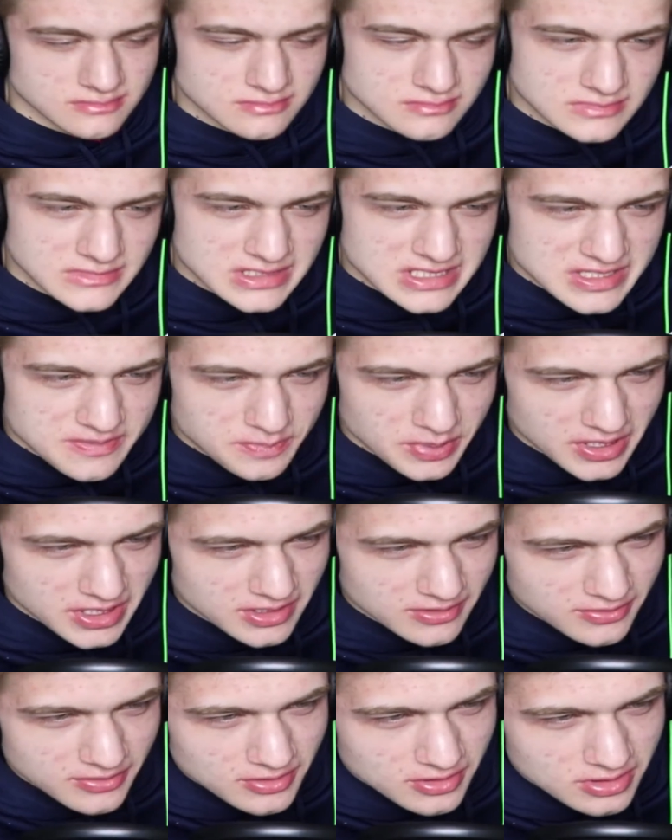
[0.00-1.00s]
It's
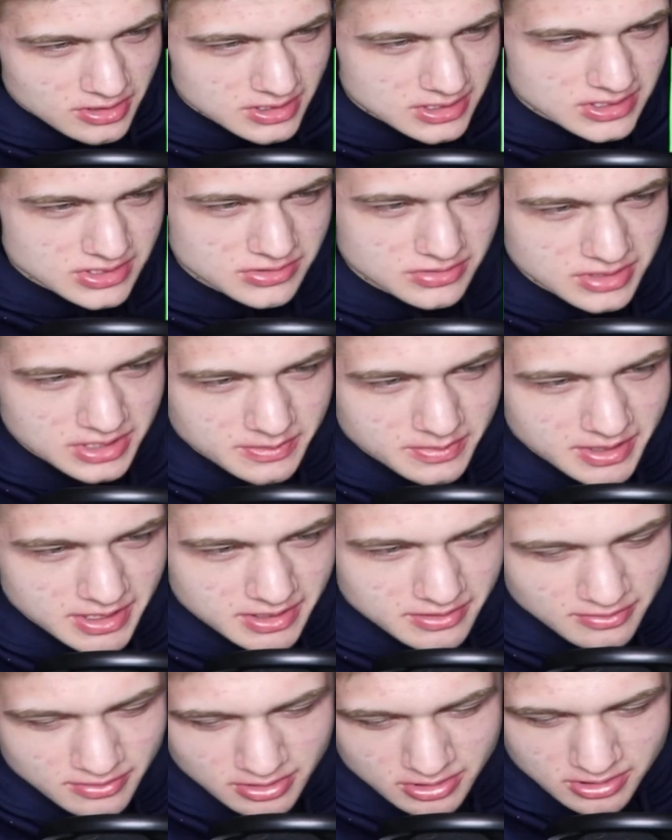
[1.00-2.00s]
painful. It's really
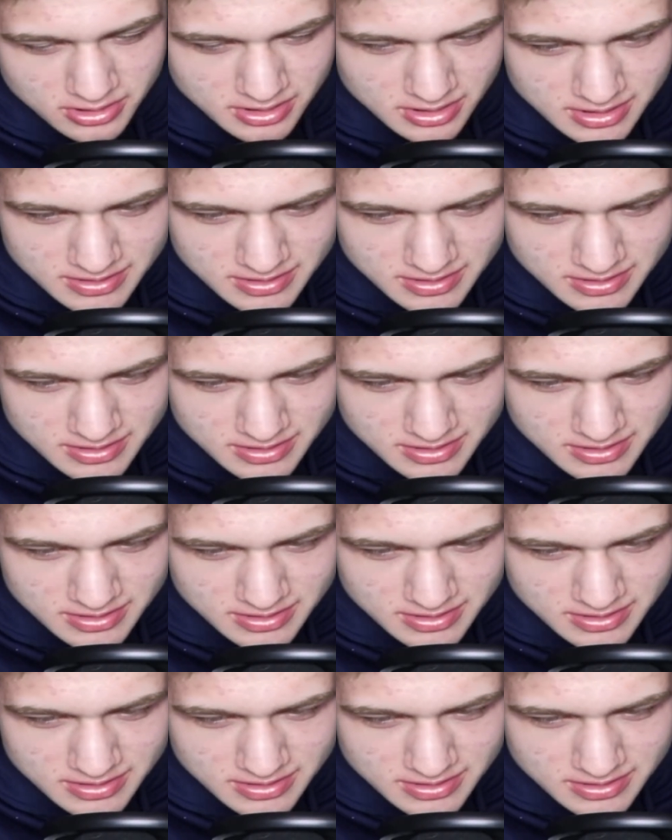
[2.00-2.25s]
painful